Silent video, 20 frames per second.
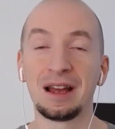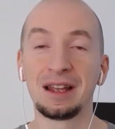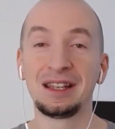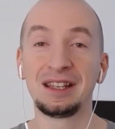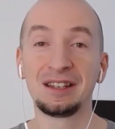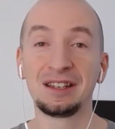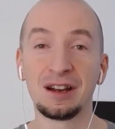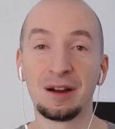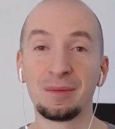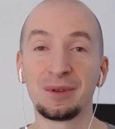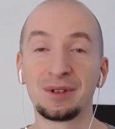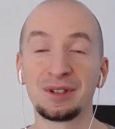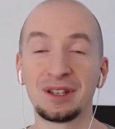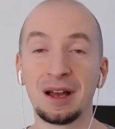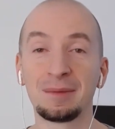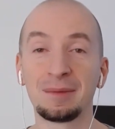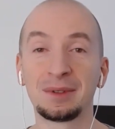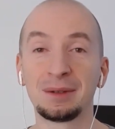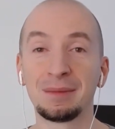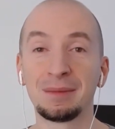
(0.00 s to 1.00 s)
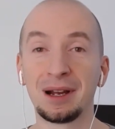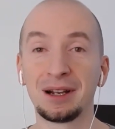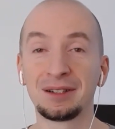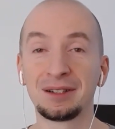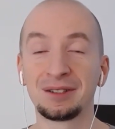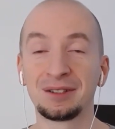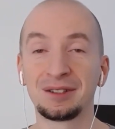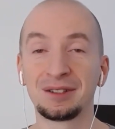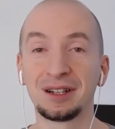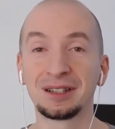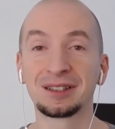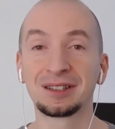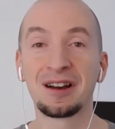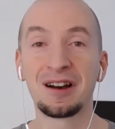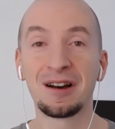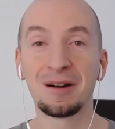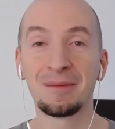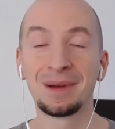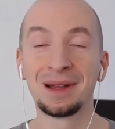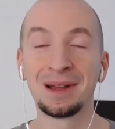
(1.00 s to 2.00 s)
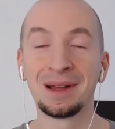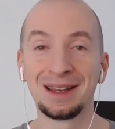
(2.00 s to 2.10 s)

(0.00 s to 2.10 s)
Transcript: ecommerceoptimizer.com